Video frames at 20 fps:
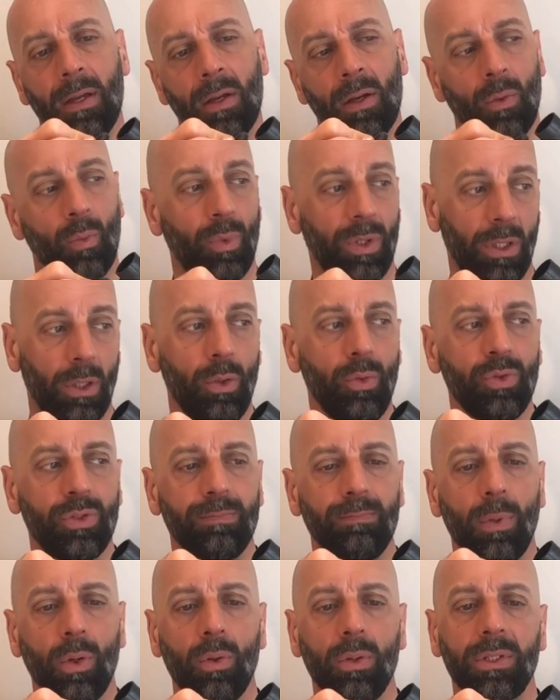with loose
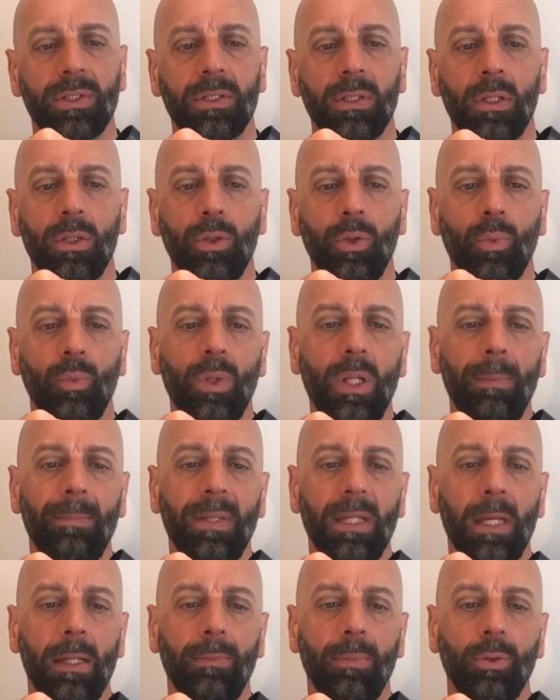bolts, you will
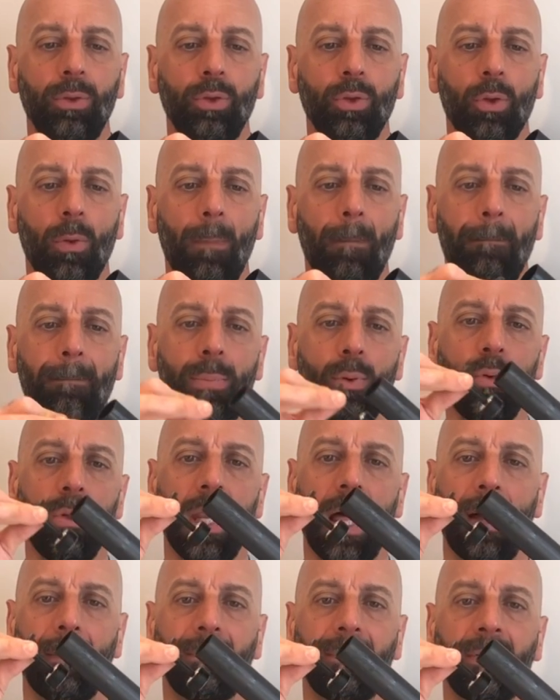be able to pull
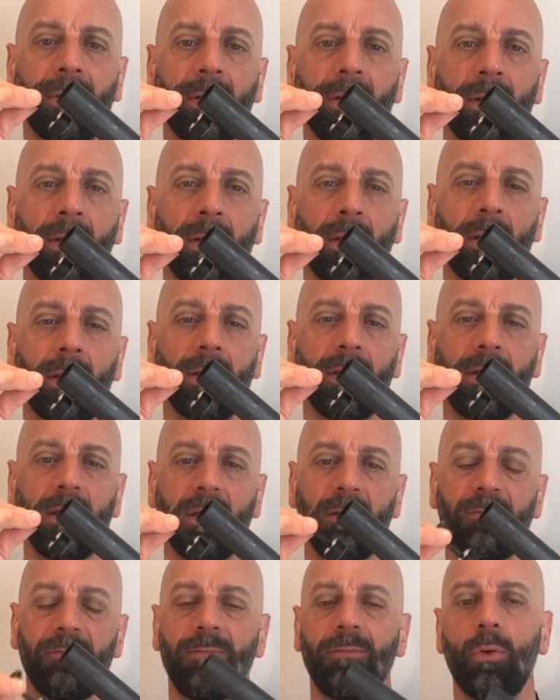up
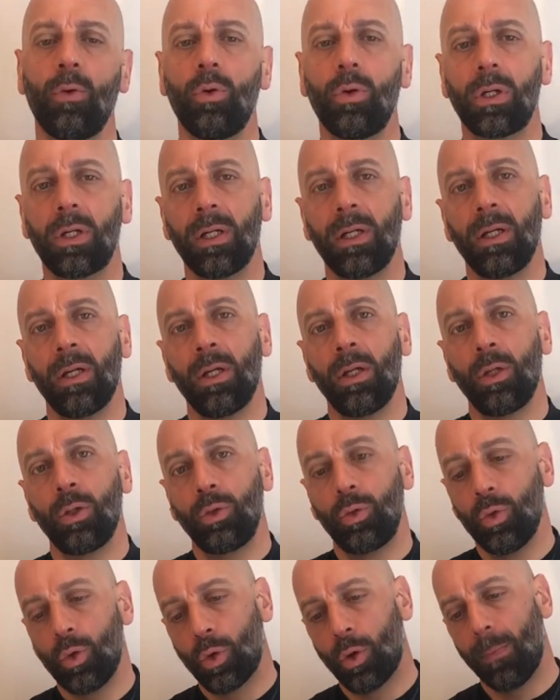the fork
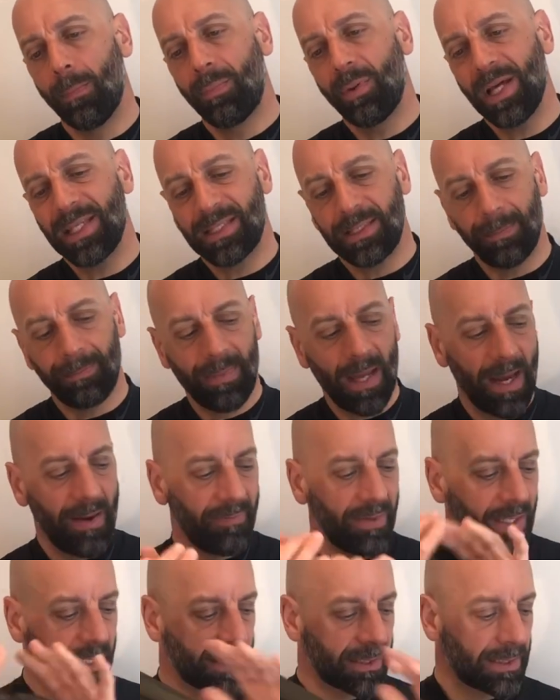to compress the
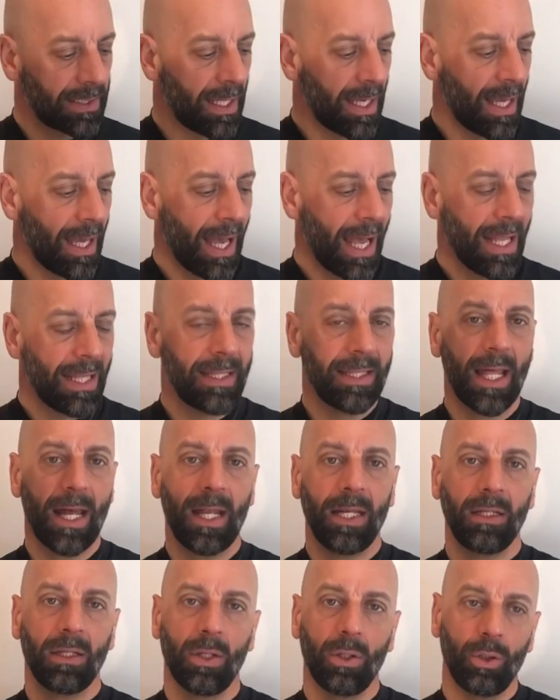bearings, and
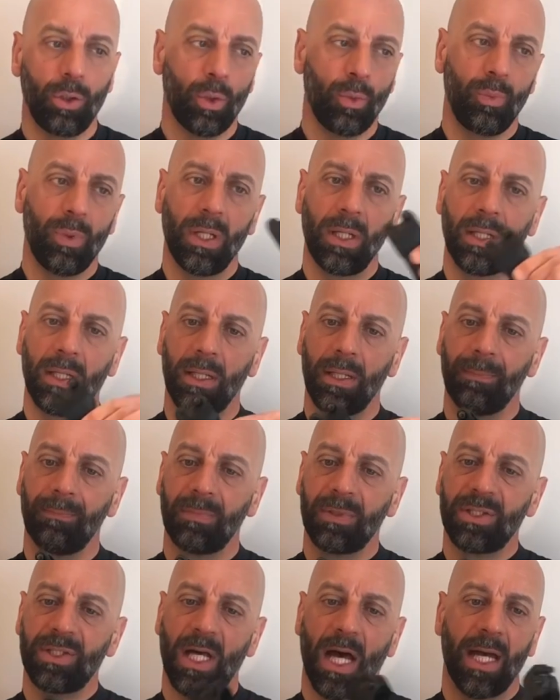then you will
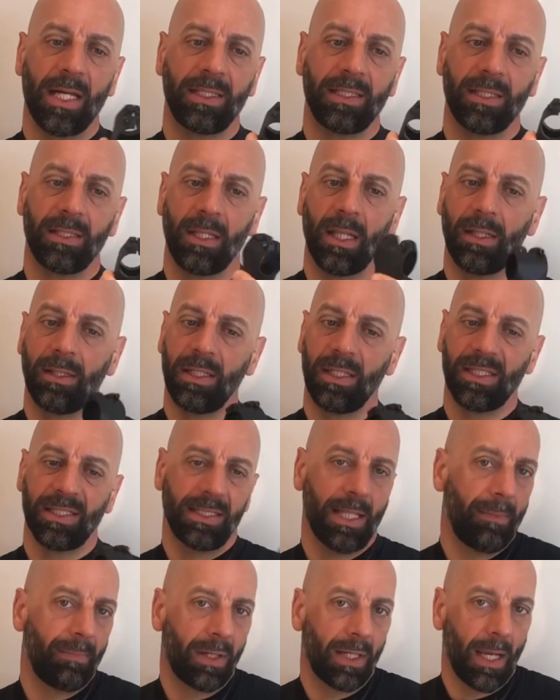tighten the
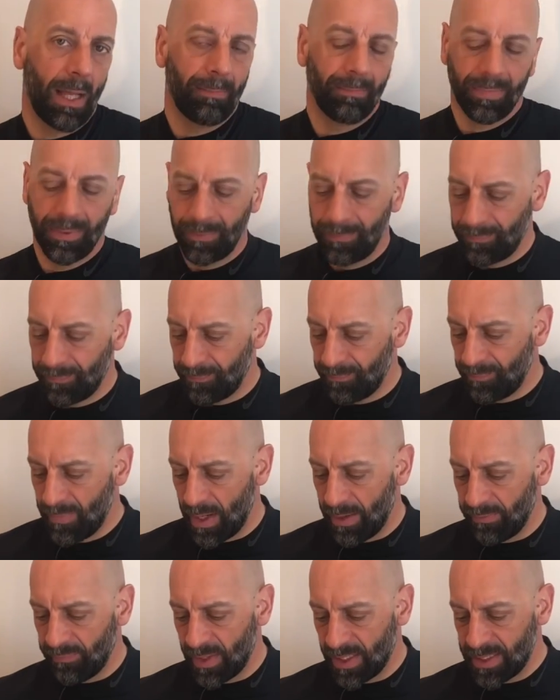stem clamp.
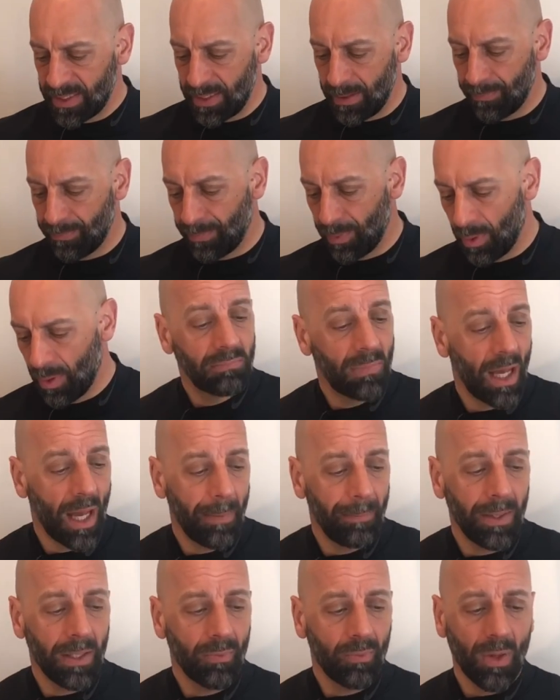Very, very simple.
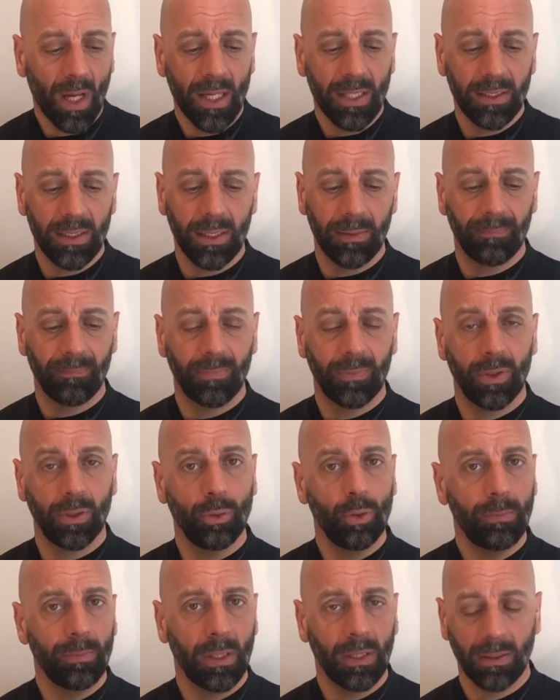I've been riding the
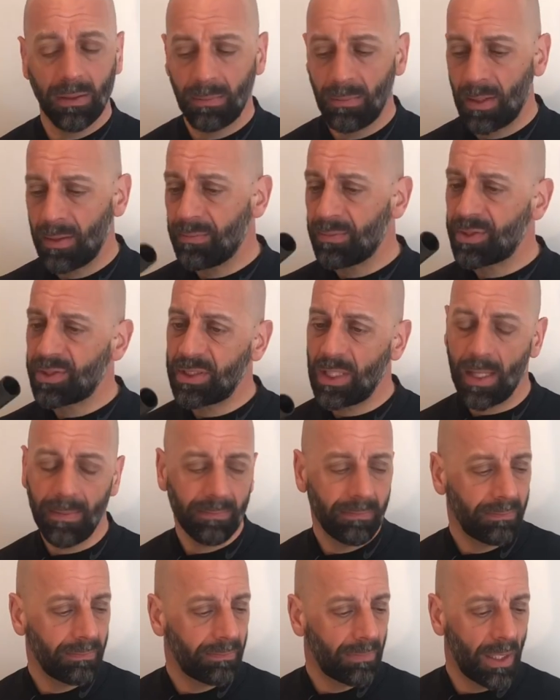normal
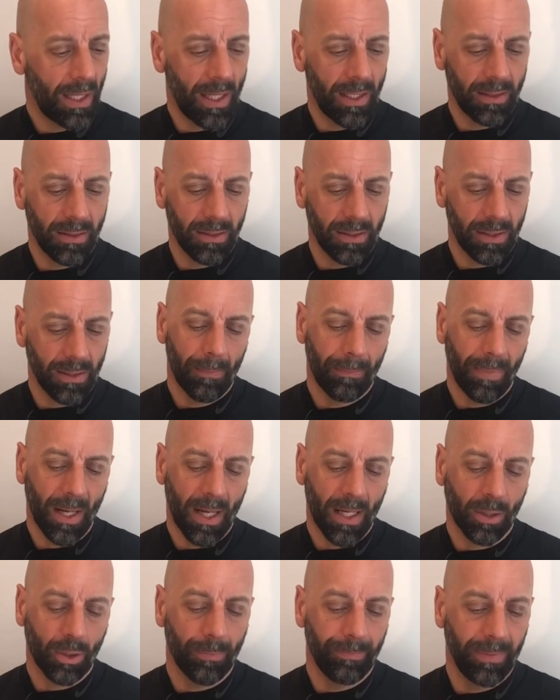stem and
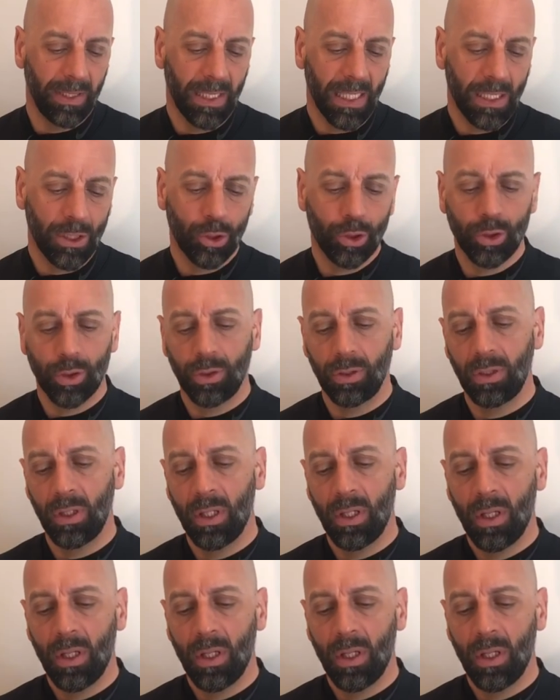bar combination.